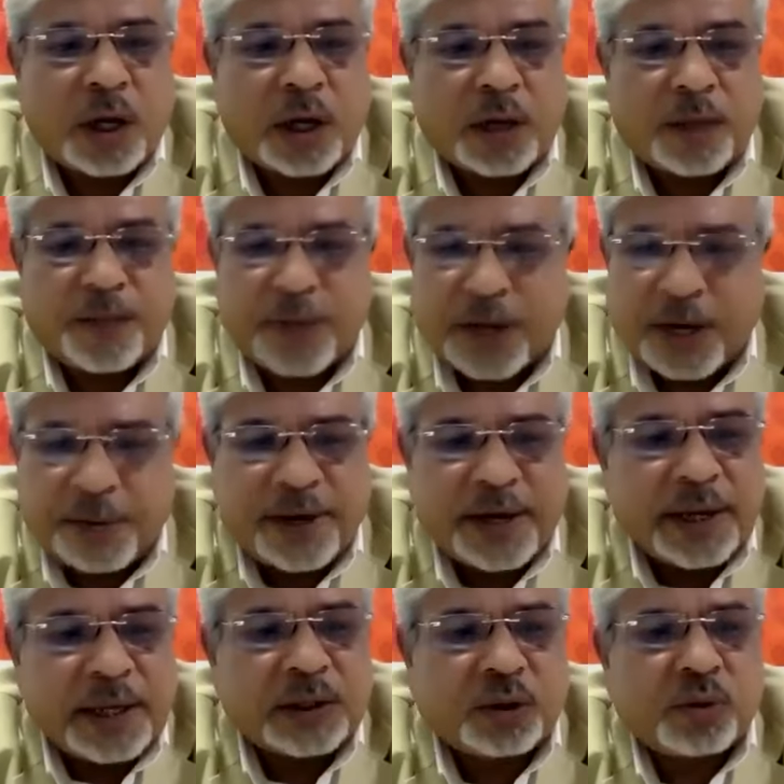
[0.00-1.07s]
Uh,
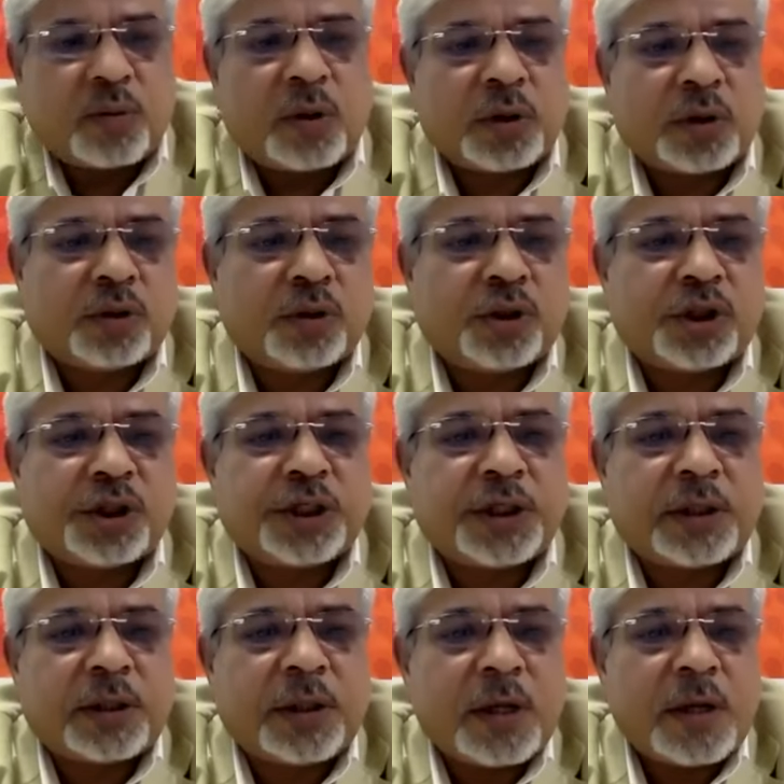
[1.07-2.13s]
anybody else who wants to
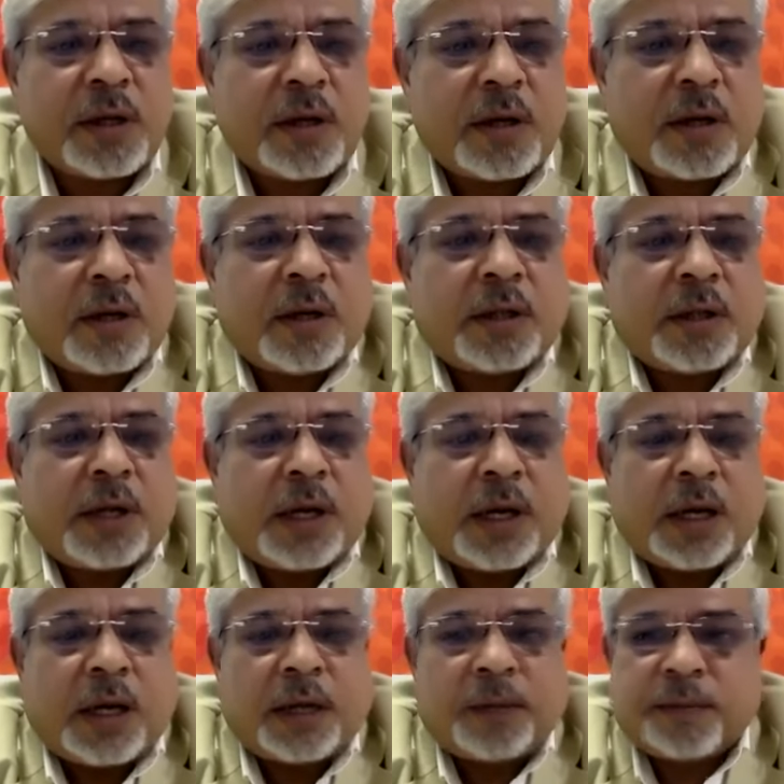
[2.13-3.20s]
share
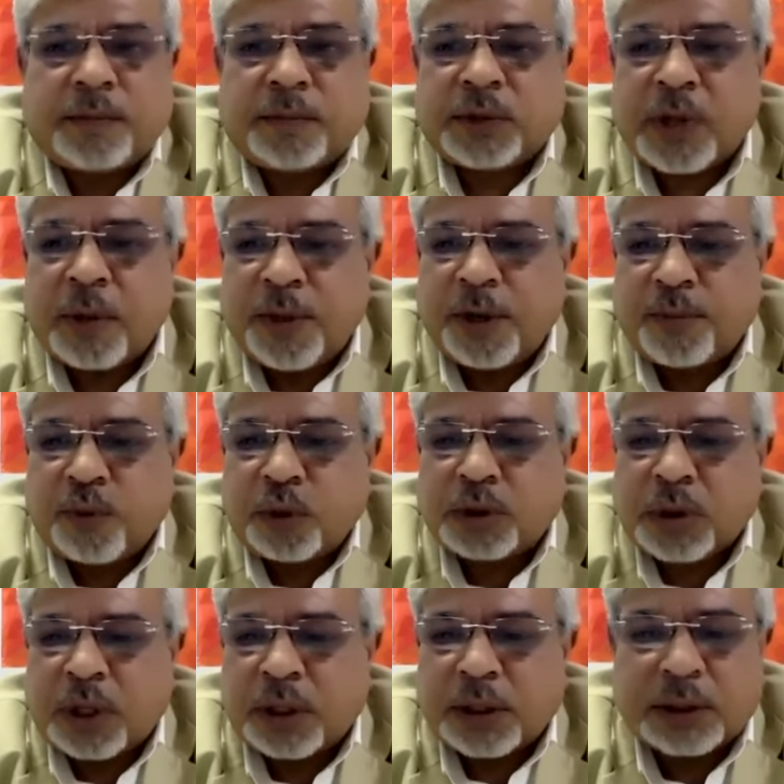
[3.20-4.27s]
uh, some
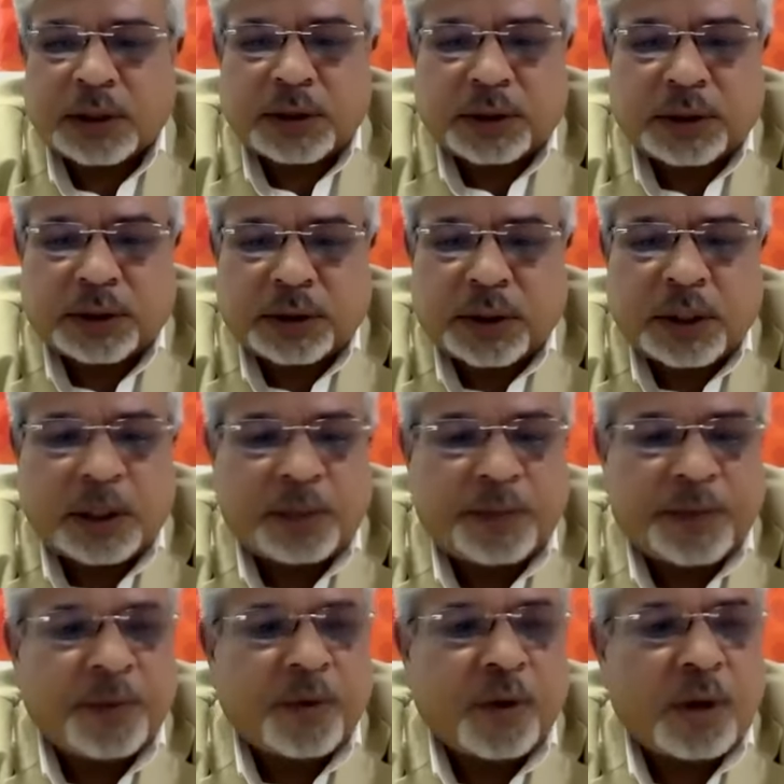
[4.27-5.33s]
inputs on this uh,
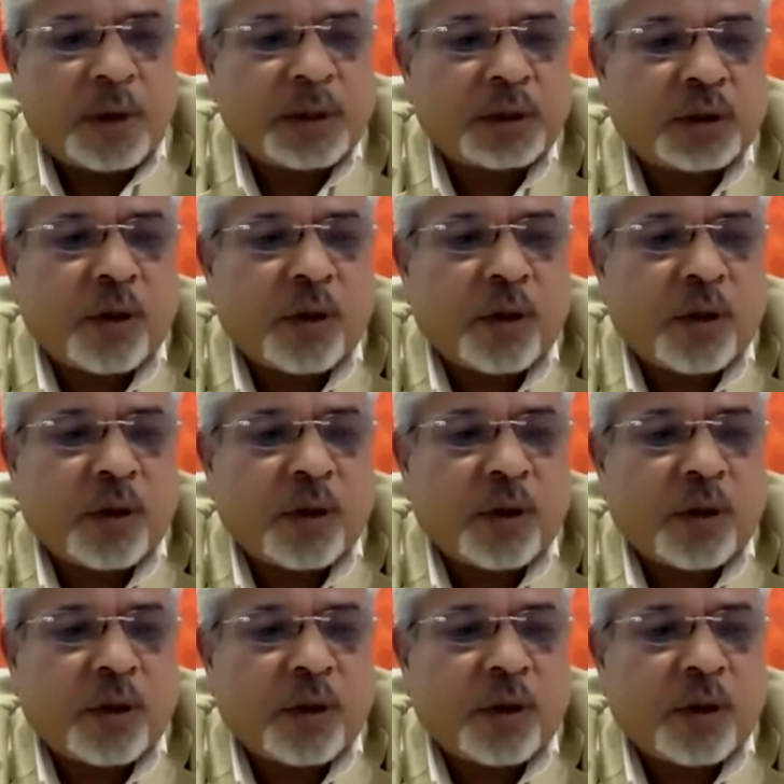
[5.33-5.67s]
paper on this